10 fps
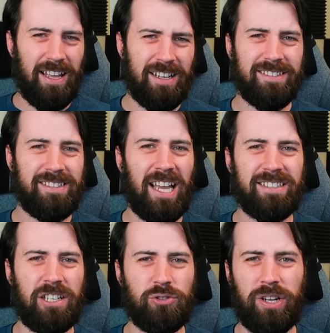In its
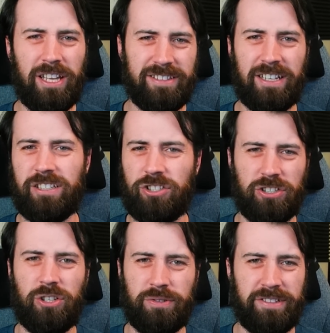Dex entry, it says it
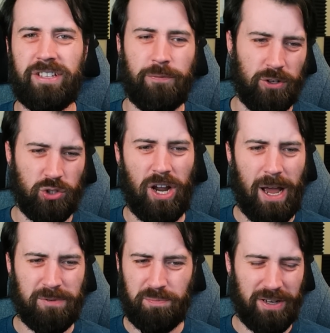just uses it for
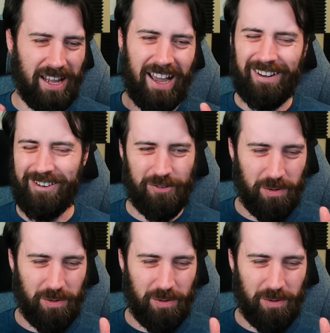traps, but I don't know.